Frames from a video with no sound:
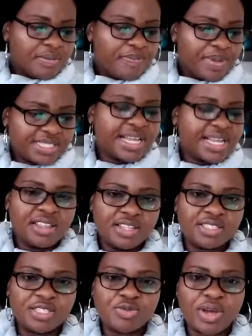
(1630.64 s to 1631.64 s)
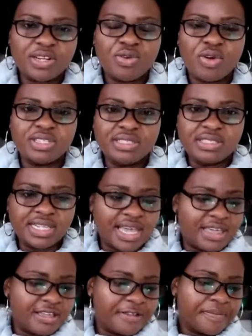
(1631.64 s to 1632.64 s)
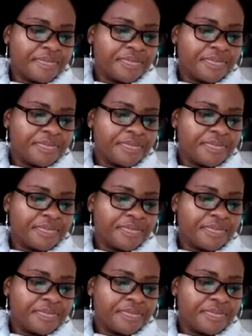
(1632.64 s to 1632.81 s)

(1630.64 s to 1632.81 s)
Basically, this is what God is saying.